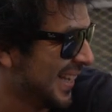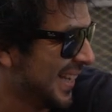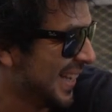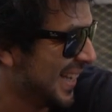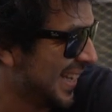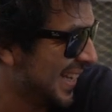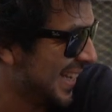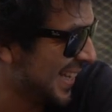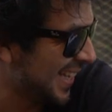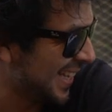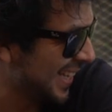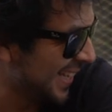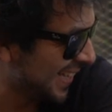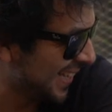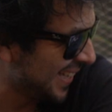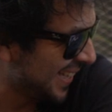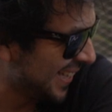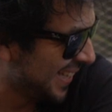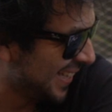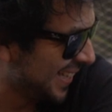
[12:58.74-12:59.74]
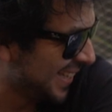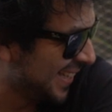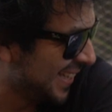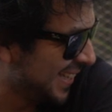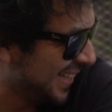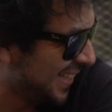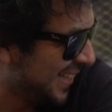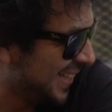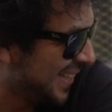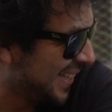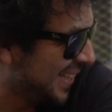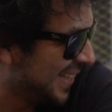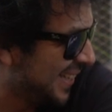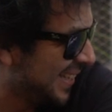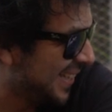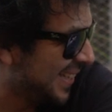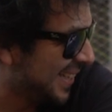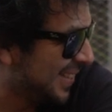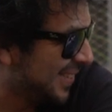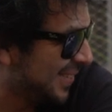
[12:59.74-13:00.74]

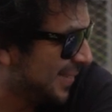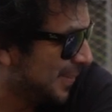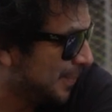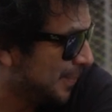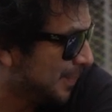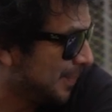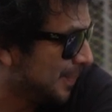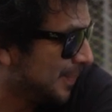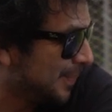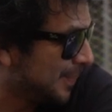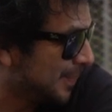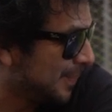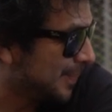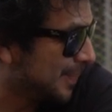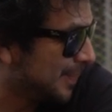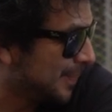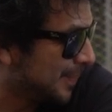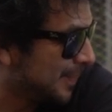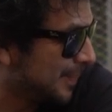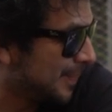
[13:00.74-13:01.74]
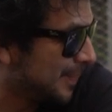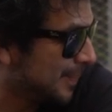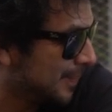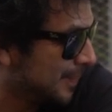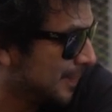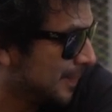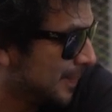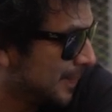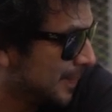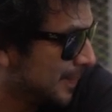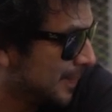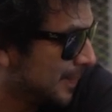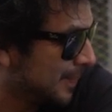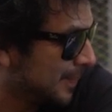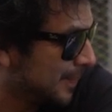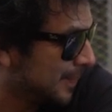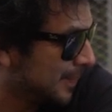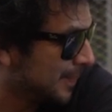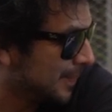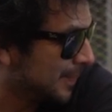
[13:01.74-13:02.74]

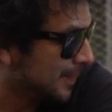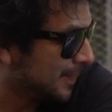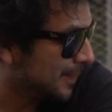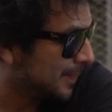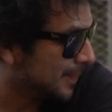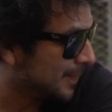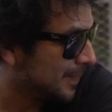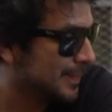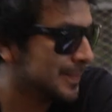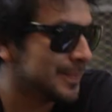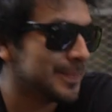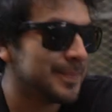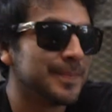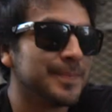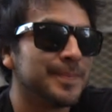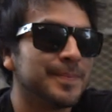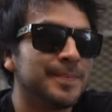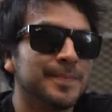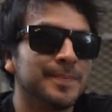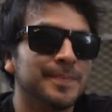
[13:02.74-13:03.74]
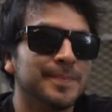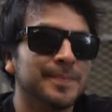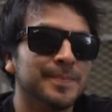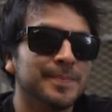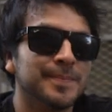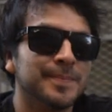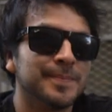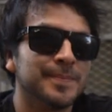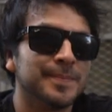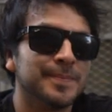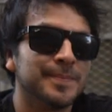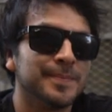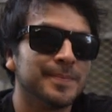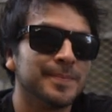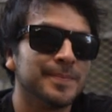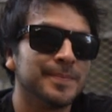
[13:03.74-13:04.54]
(not speaking)